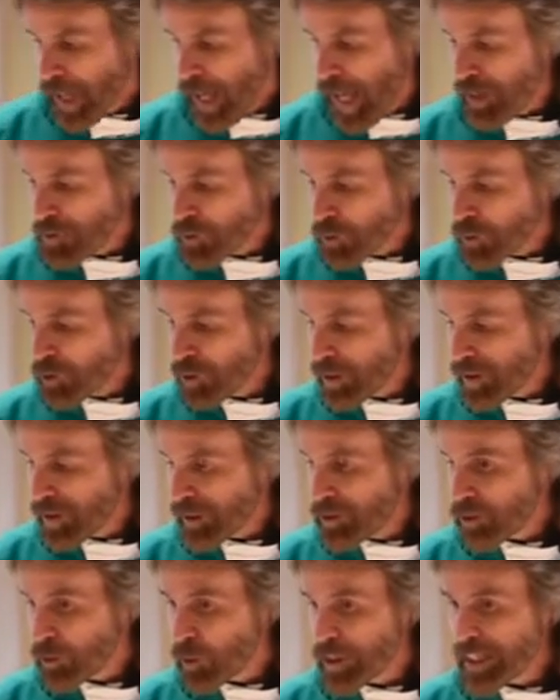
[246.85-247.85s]
And
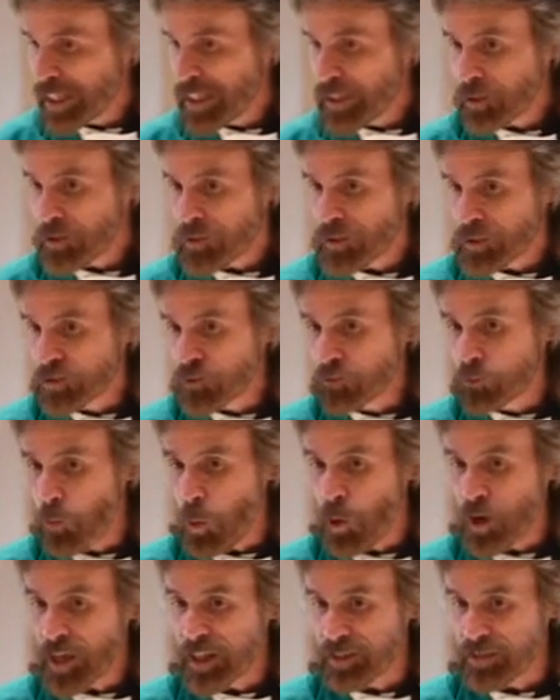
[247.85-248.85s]
you'll hear this
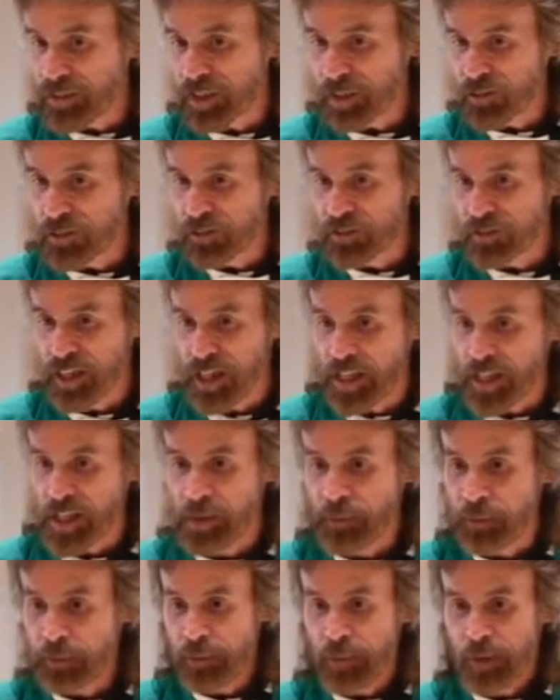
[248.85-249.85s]
voice that'll say,
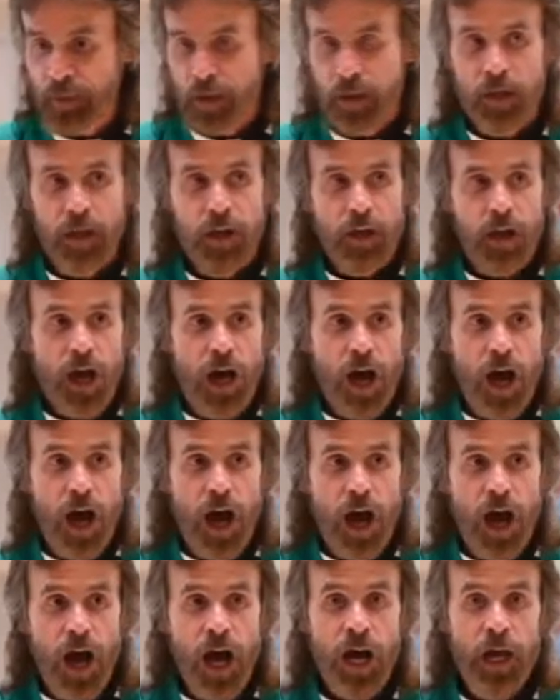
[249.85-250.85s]

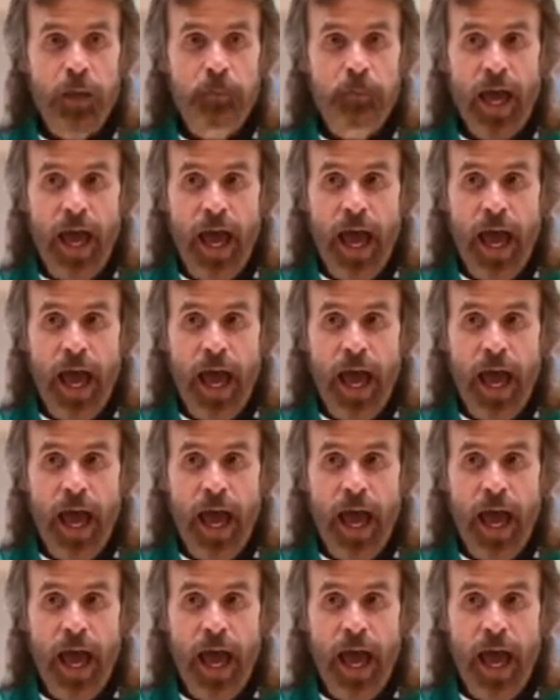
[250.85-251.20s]
I'm